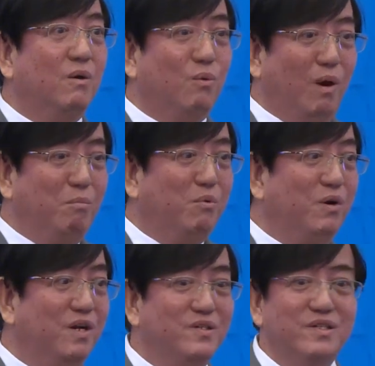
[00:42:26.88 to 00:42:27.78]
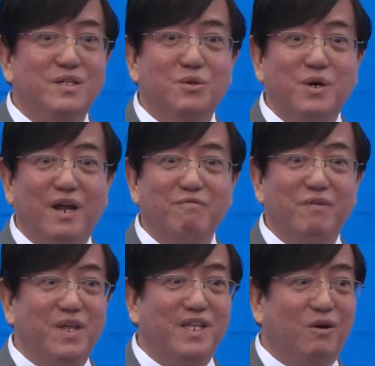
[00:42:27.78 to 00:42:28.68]
One bonus,
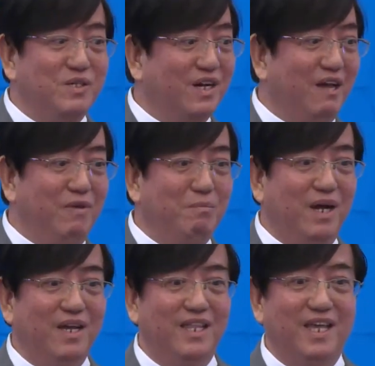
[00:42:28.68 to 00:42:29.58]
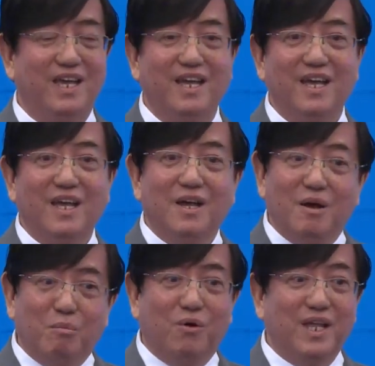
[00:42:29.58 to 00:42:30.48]
350,000 every month, getting
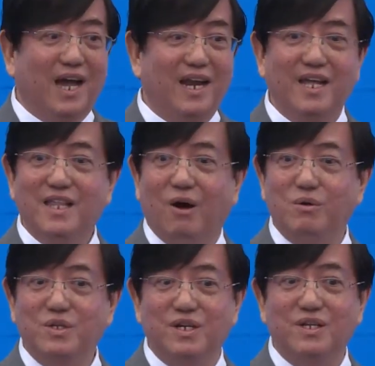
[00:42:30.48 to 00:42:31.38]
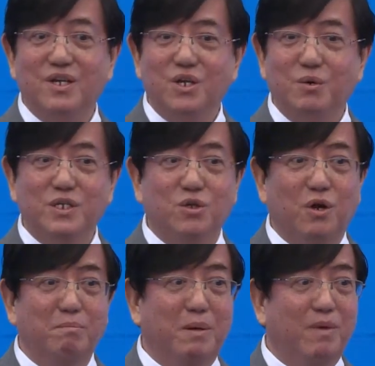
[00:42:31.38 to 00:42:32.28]
more than
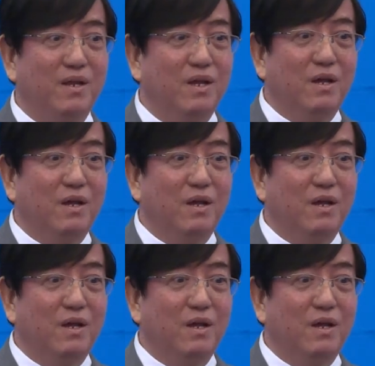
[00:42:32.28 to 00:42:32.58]
$100,000 per month.